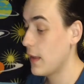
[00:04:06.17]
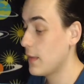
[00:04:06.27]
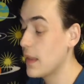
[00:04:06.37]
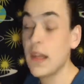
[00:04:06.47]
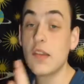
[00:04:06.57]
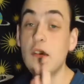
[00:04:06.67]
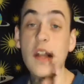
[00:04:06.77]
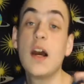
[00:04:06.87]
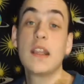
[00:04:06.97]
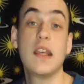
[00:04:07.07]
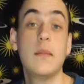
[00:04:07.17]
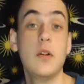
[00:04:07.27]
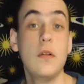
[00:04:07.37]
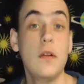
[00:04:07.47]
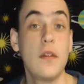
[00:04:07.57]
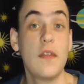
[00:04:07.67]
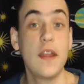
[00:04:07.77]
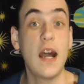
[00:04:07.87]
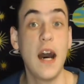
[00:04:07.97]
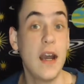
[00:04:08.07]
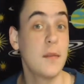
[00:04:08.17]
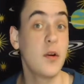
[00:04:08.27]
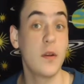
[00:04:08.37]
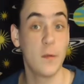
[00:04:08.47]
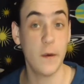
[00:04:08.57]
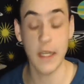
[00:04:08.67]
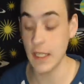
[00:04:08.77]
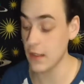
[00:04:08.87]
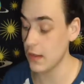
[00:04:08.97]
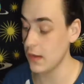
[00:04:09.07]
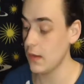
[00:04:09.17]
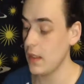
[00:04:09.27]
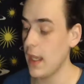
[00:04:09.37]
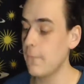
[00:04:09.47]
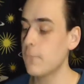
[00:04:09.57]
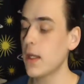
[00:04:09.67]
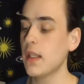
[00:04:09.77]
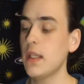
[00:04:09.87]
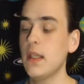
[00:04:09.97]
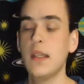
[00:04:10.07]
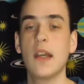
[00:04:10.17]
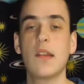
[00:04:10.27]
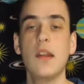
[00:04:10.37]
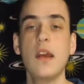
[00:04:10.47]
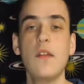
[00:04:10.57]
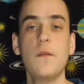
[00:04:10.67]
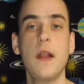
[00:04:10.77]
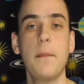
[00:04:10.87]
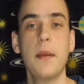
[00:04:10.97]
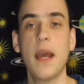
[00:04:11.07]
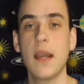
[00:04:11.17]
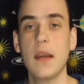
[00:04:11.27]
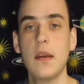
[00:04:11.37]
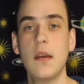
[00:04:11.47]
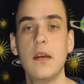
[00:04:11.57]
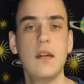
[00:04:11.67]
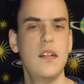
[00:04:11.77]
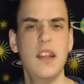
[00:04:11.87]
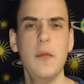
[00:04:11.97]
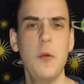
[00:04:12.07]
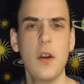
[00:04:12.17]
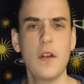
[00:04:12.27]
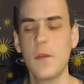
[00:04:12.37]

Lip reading: That is not kibble that I'm going to fight against, and frankly, he has a nice flat back. It works